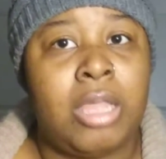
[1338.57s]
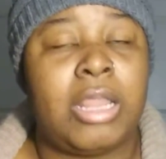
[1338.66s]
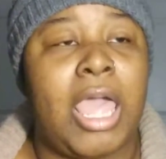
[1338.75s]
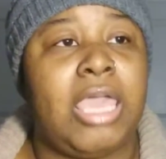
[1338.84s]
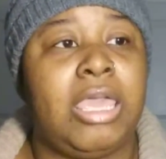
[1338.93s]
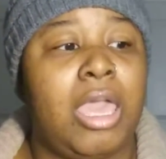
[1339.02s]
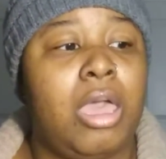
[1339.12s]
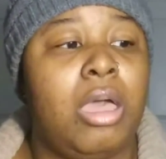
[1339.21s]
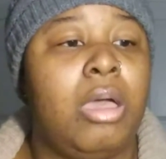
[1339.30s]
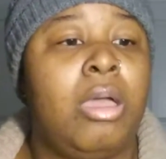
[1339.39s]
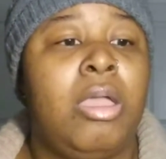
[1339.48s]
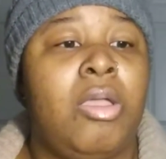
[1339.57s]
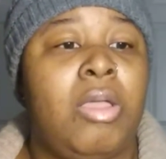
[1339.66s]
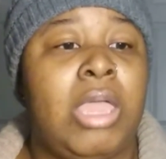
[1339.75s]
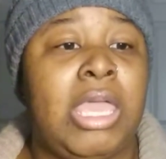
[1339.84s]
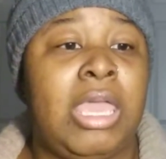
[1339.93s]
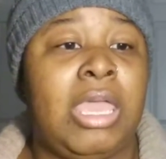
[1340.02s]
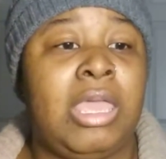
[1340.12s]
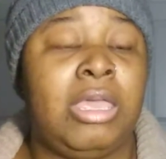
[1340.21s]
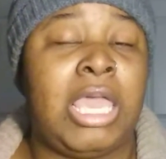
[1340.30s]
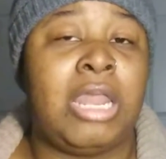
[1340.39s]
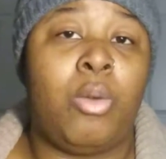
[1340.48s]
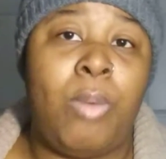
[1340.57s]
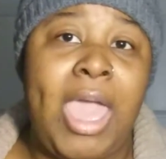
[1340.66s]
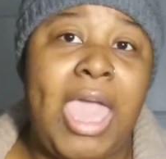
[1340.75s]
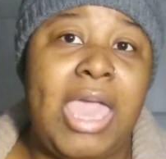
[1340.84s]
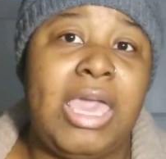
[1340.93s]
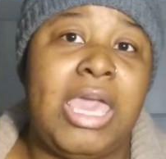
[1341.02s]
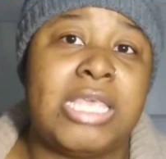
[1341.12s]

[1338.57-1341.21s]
Like, yeah, in a way,